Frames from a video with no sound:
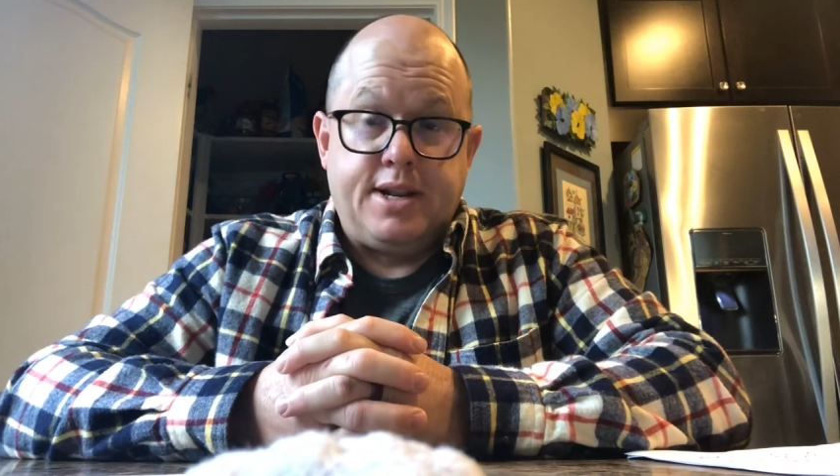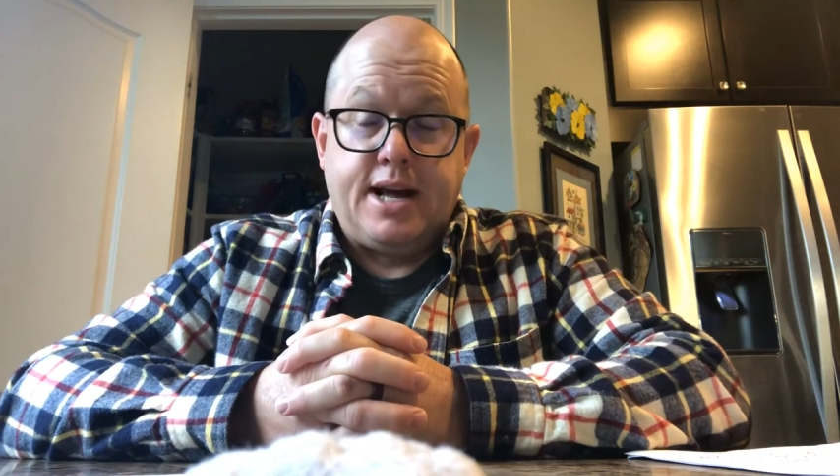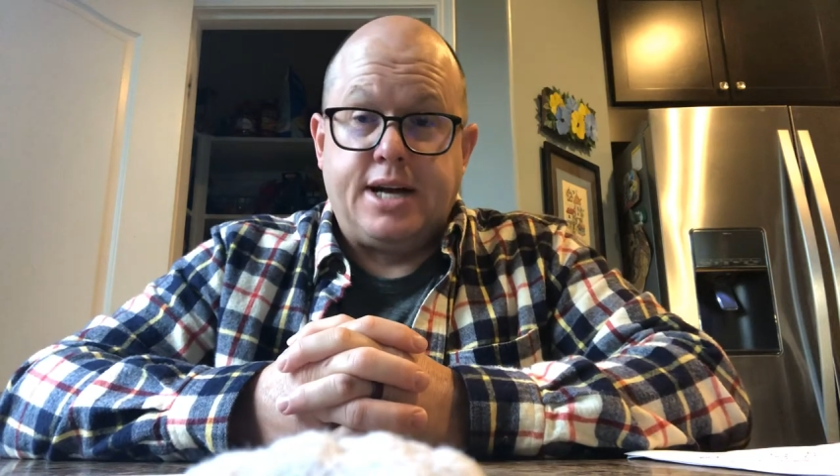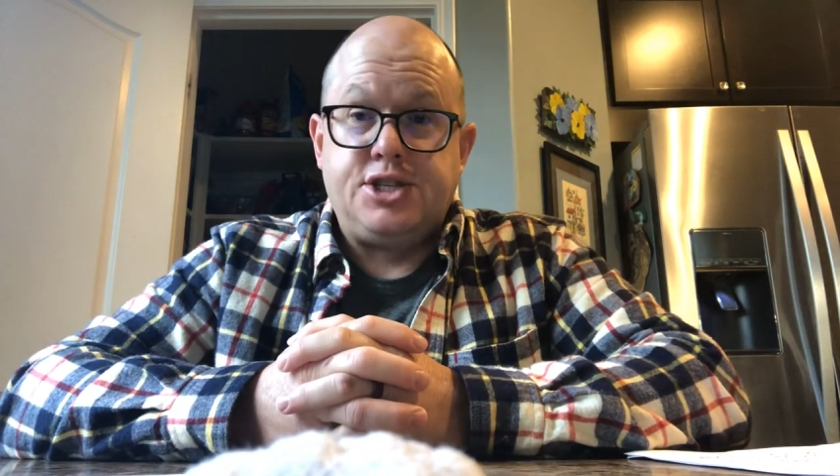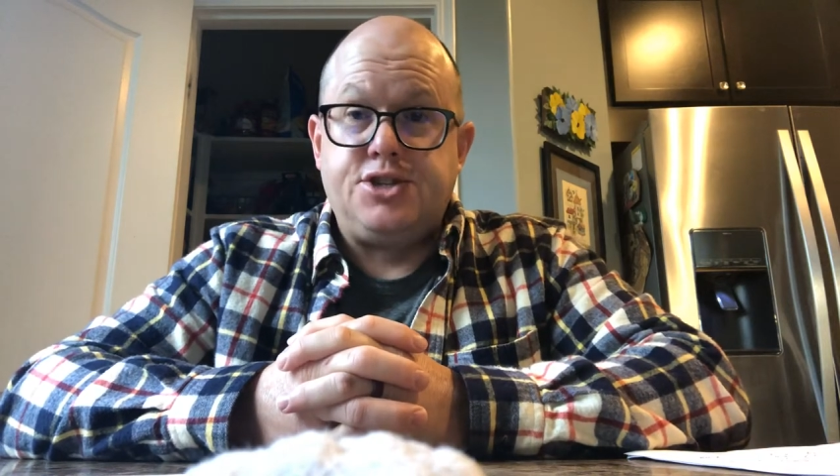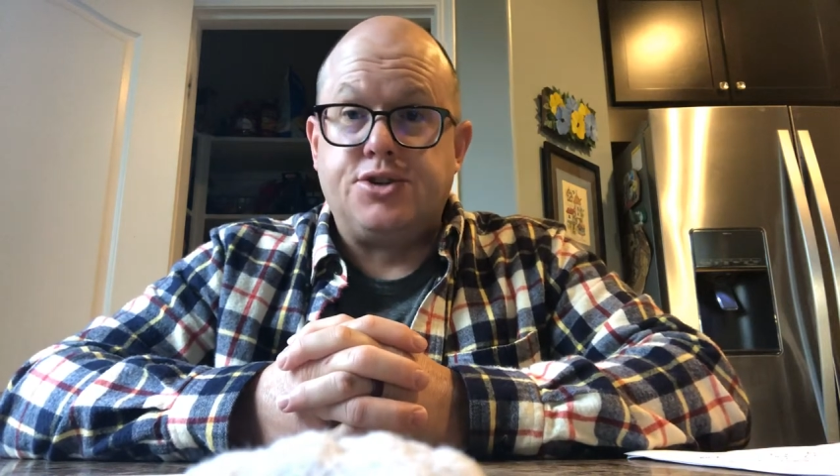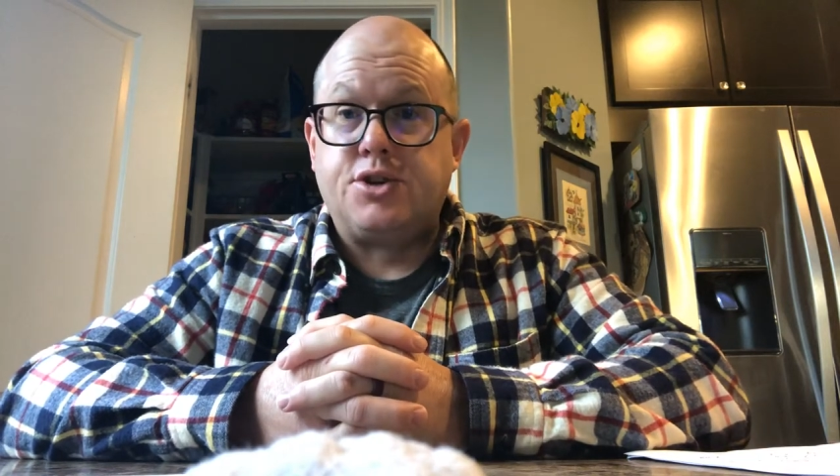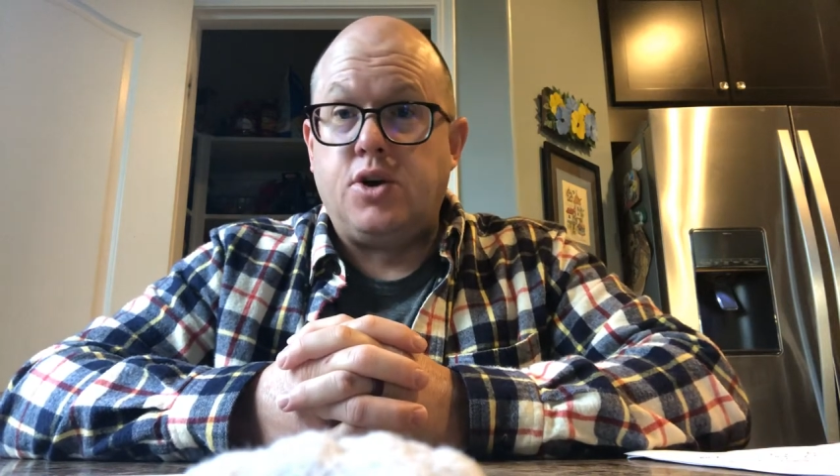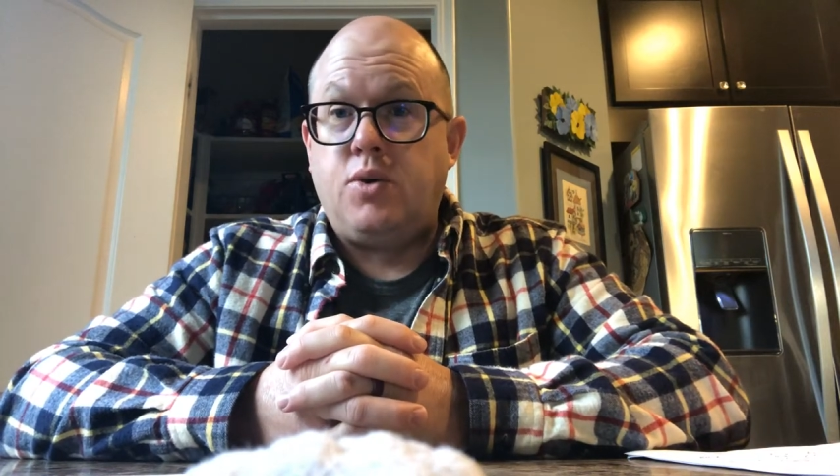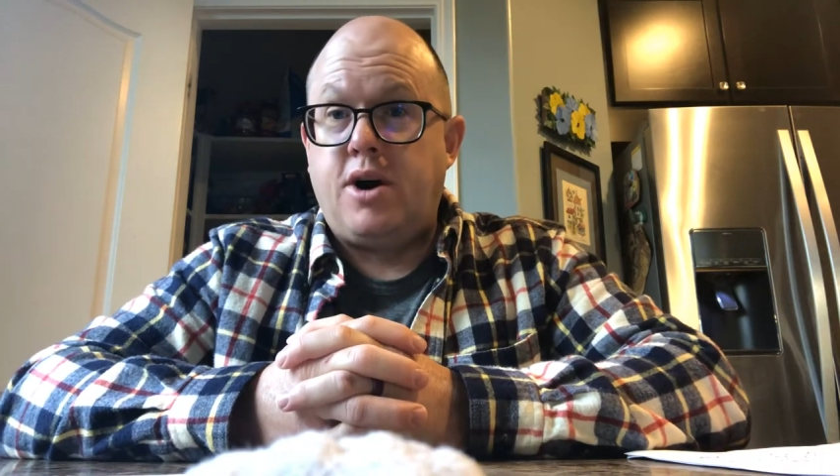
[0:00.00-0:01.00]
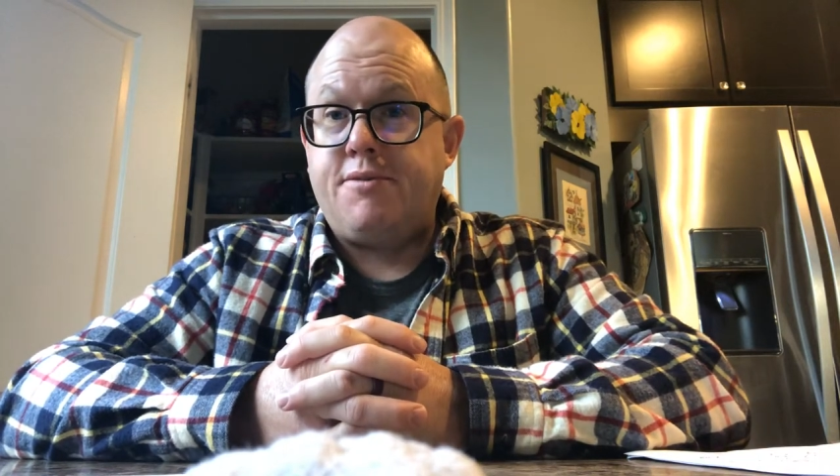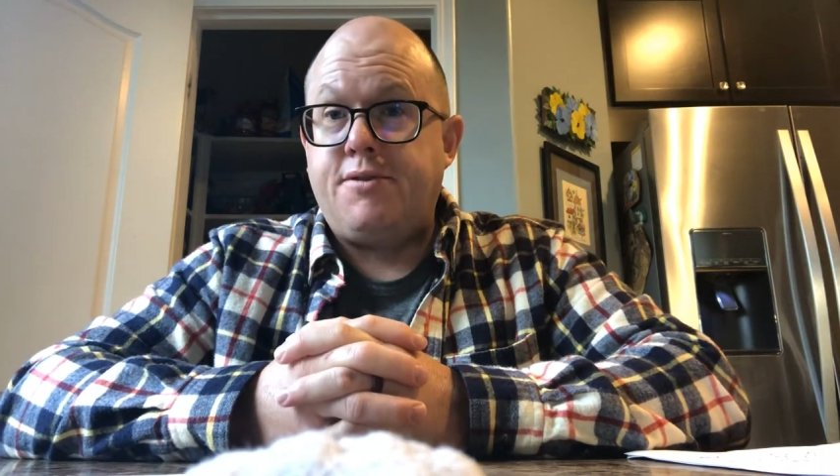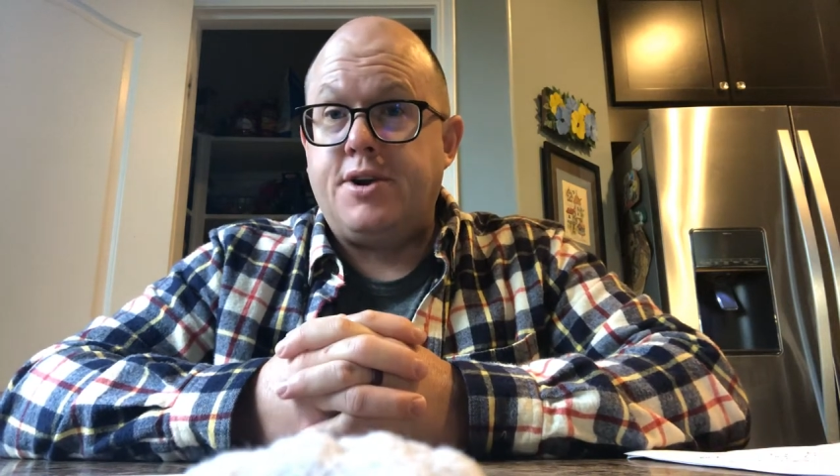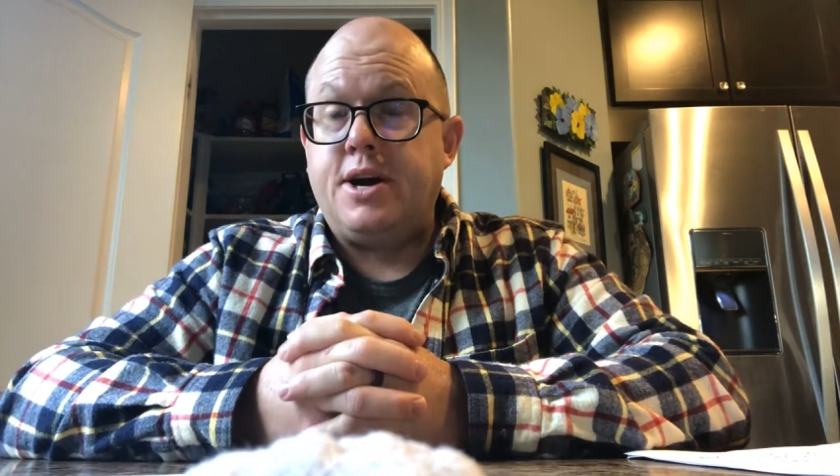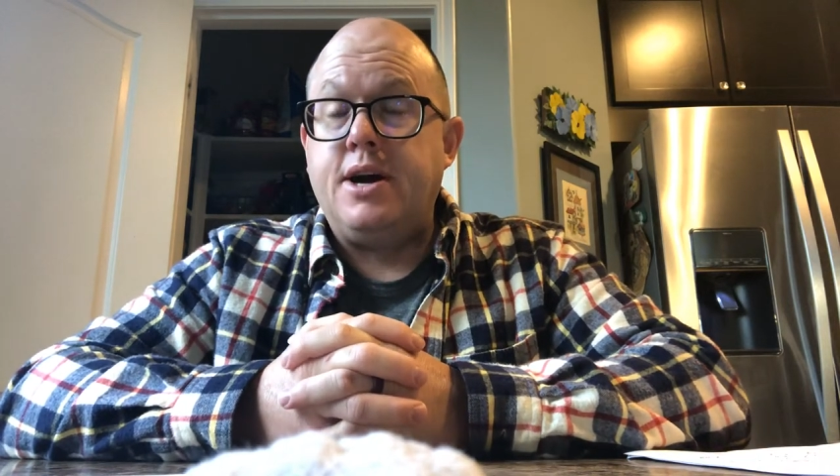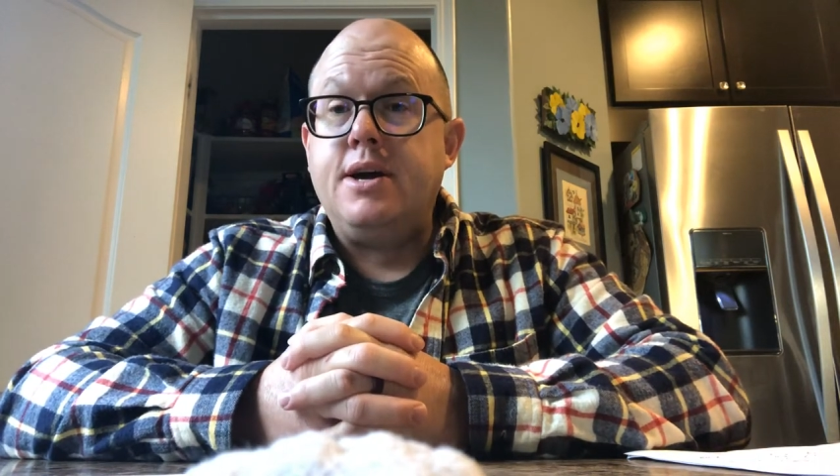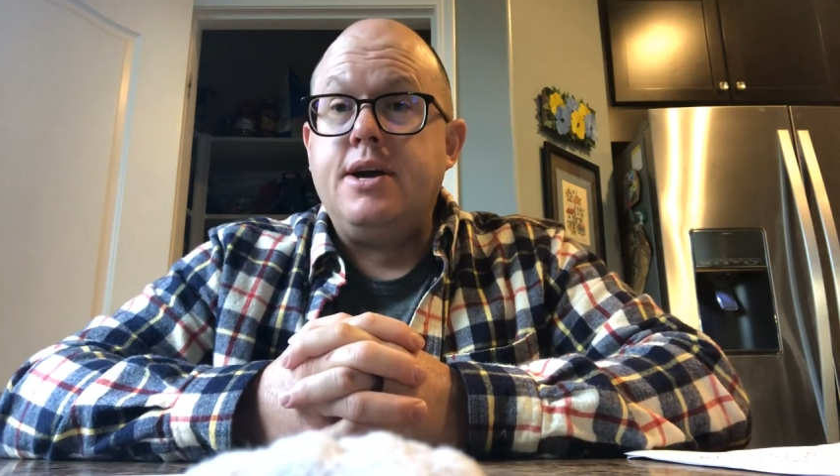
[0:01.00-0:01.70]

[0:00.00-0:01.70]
It asks you to go off on a